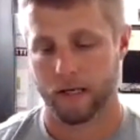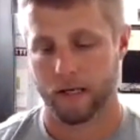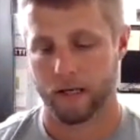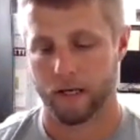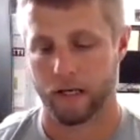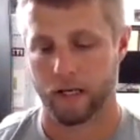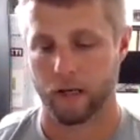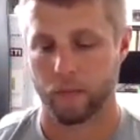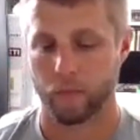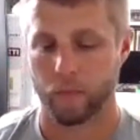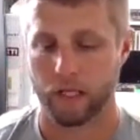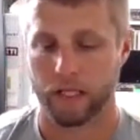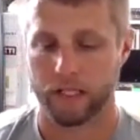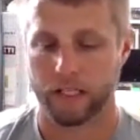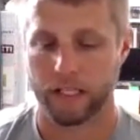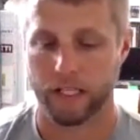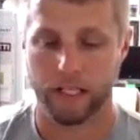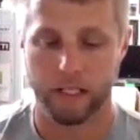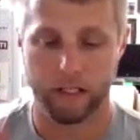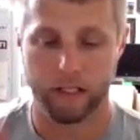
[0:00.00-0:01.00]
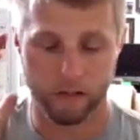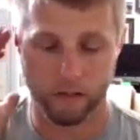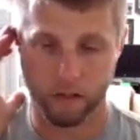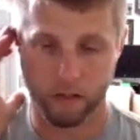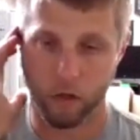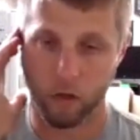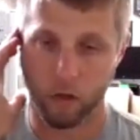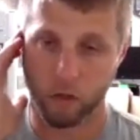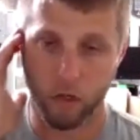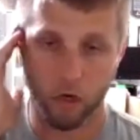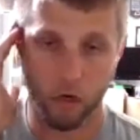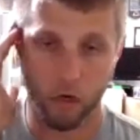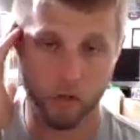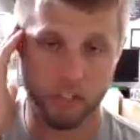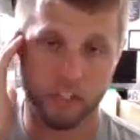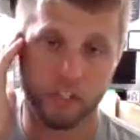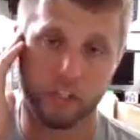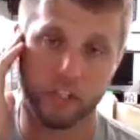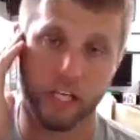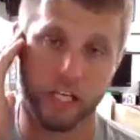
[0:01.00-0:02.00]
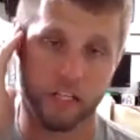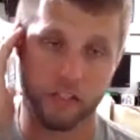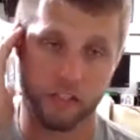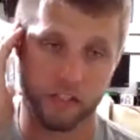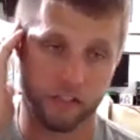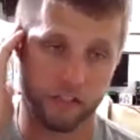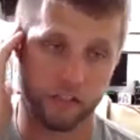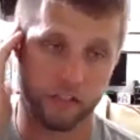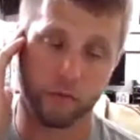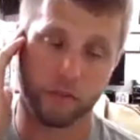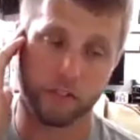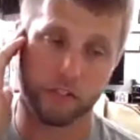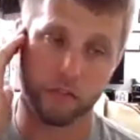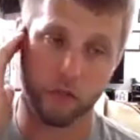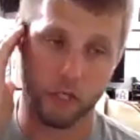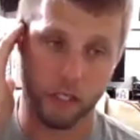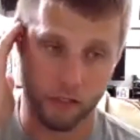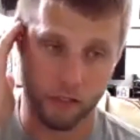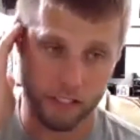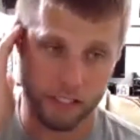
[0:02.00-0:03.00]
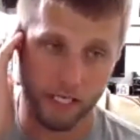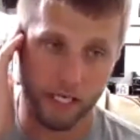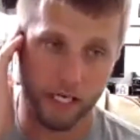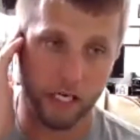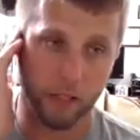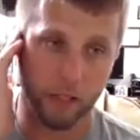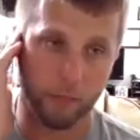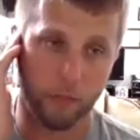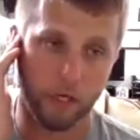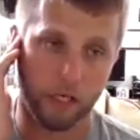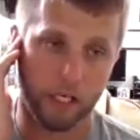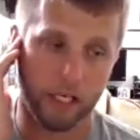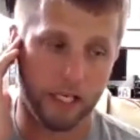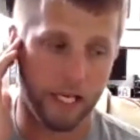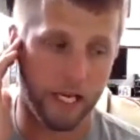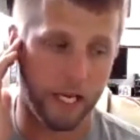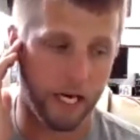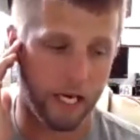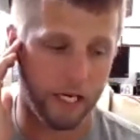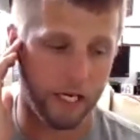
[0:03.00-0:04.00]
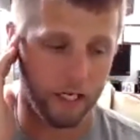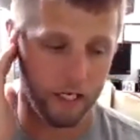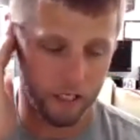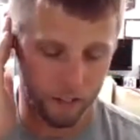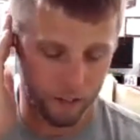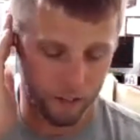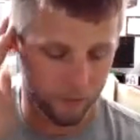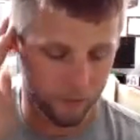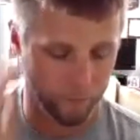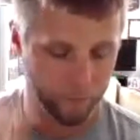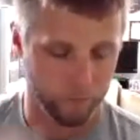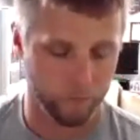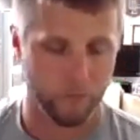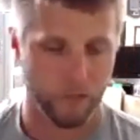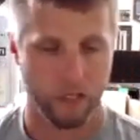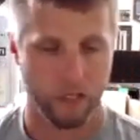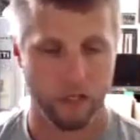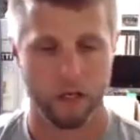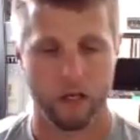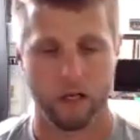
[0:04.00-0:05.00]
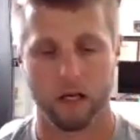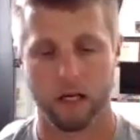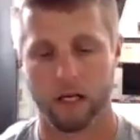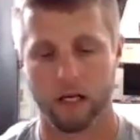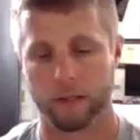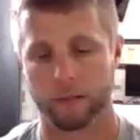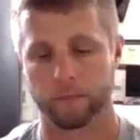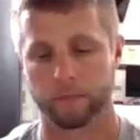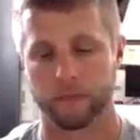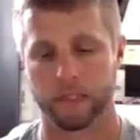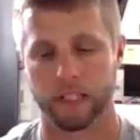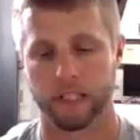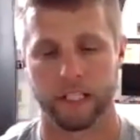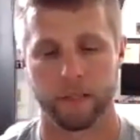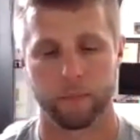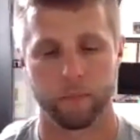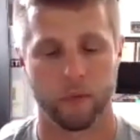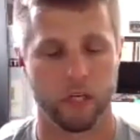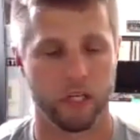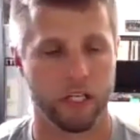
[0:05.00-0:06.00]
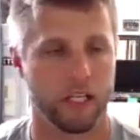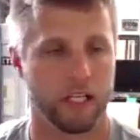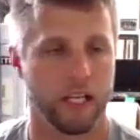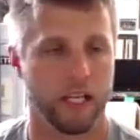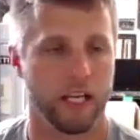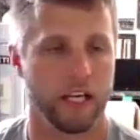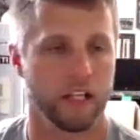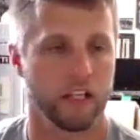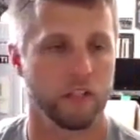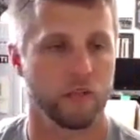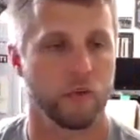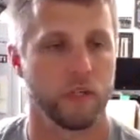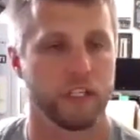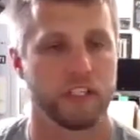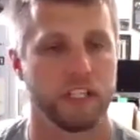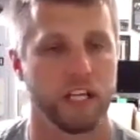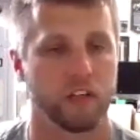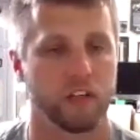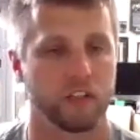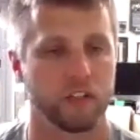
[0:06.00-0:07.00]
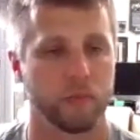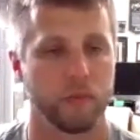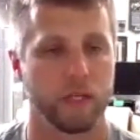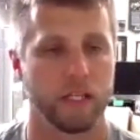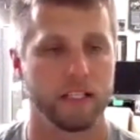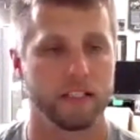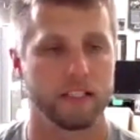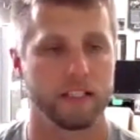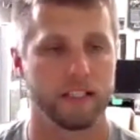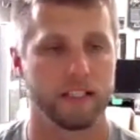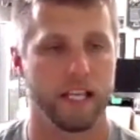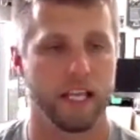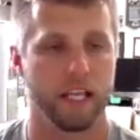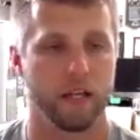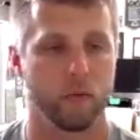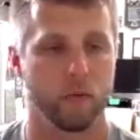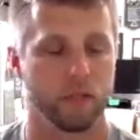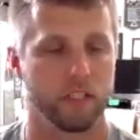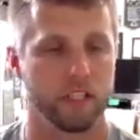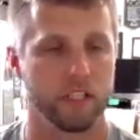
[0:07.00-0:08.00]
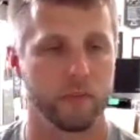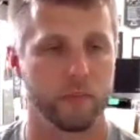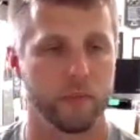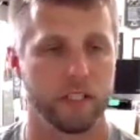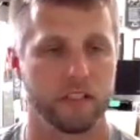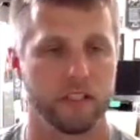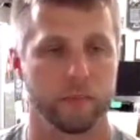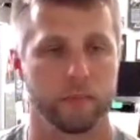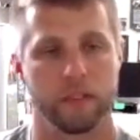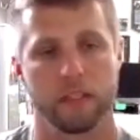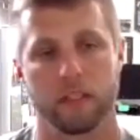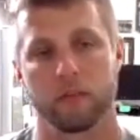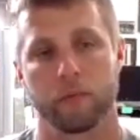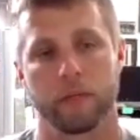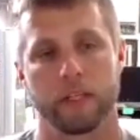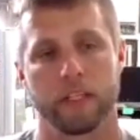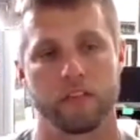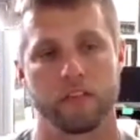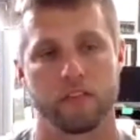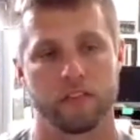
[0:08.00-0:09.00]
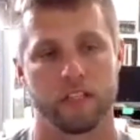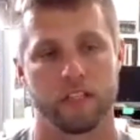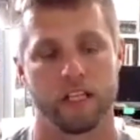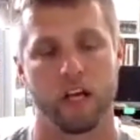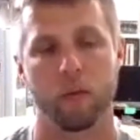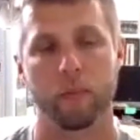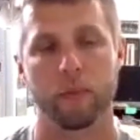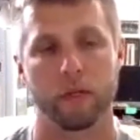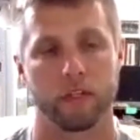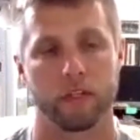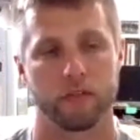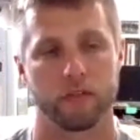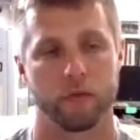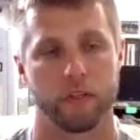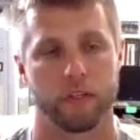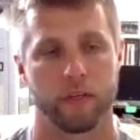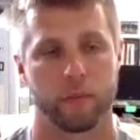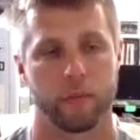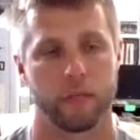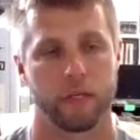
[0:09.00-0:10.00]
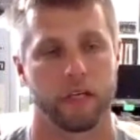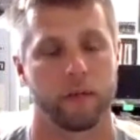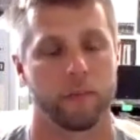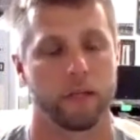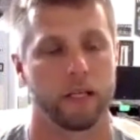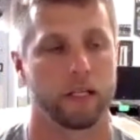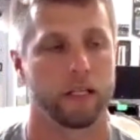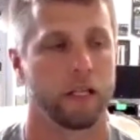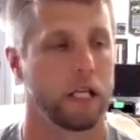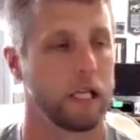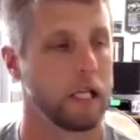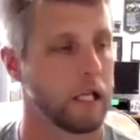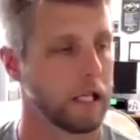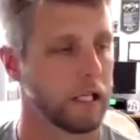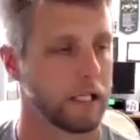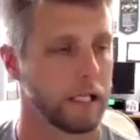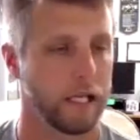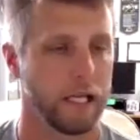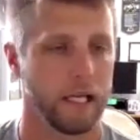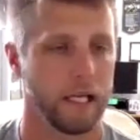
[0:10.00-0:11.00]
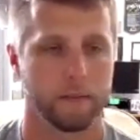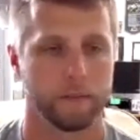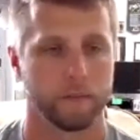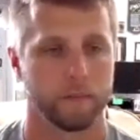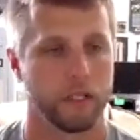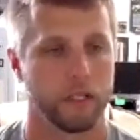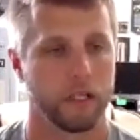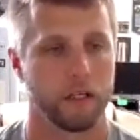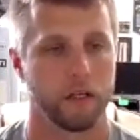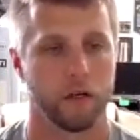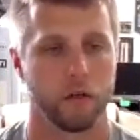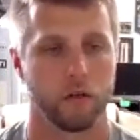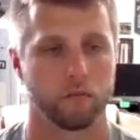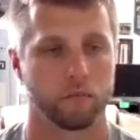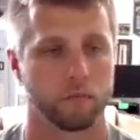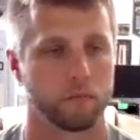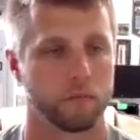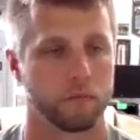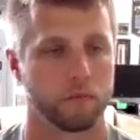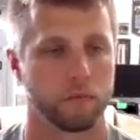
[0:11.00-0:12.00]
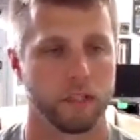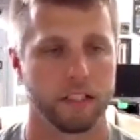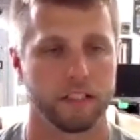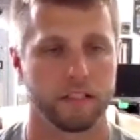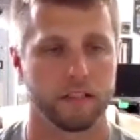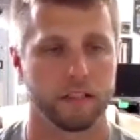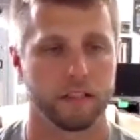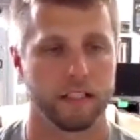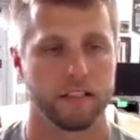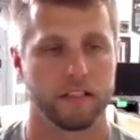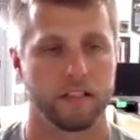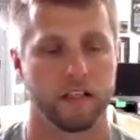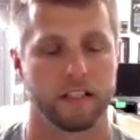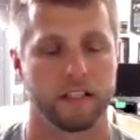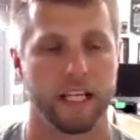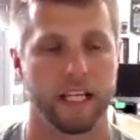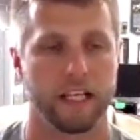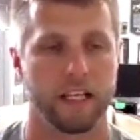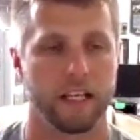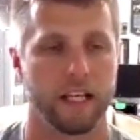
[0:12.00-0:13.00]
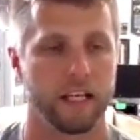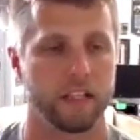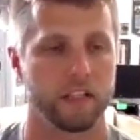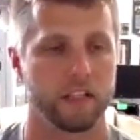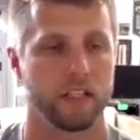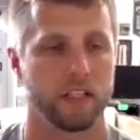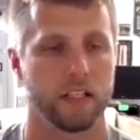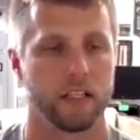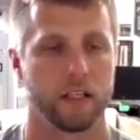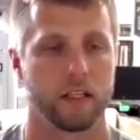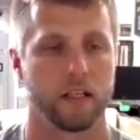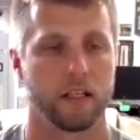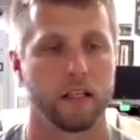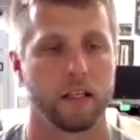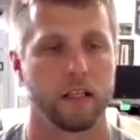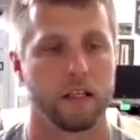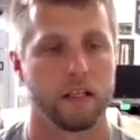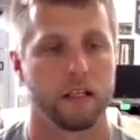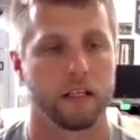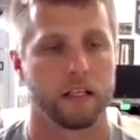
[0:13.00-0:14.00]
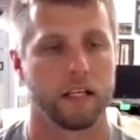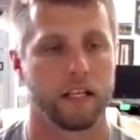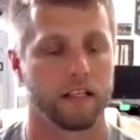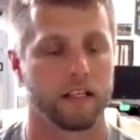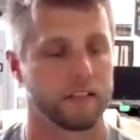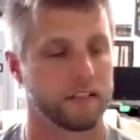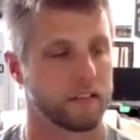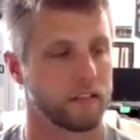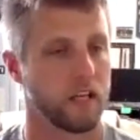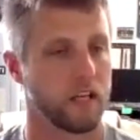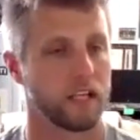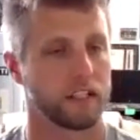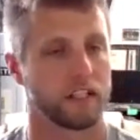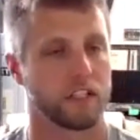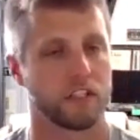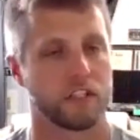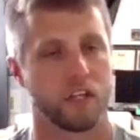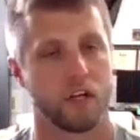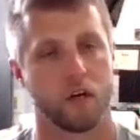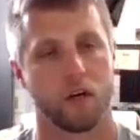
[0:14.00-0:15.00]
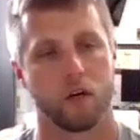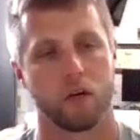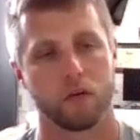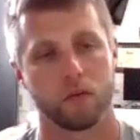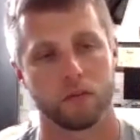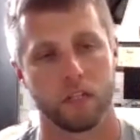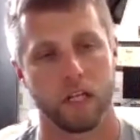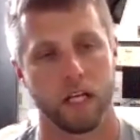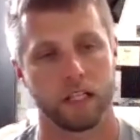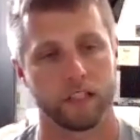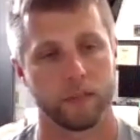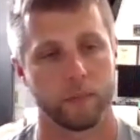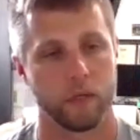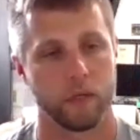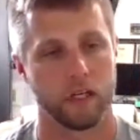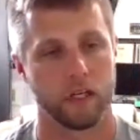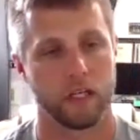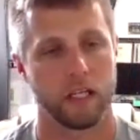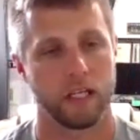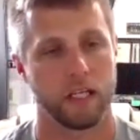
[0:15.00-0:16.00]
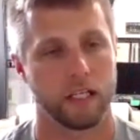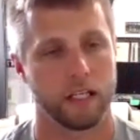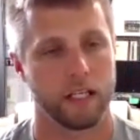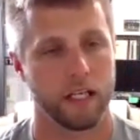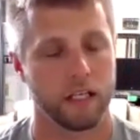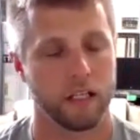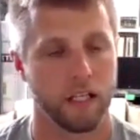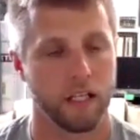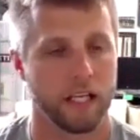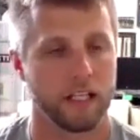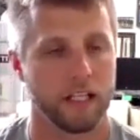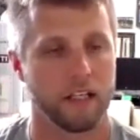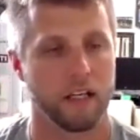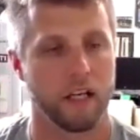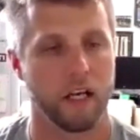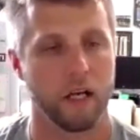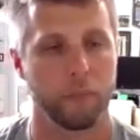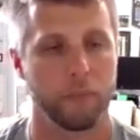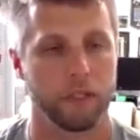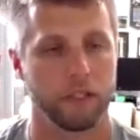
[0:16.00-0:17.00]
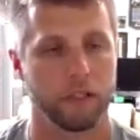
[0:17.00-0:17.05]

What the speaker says: And then the whole coaches changes when Sawyer retired. Bergie got hired. And then Bergie kind of just reached out to me and says, hey, would this be something you'd be interested in helping us with up here? I'm like, yeah, let's start that connection and kind of talk to Bergie and kind of lined it up.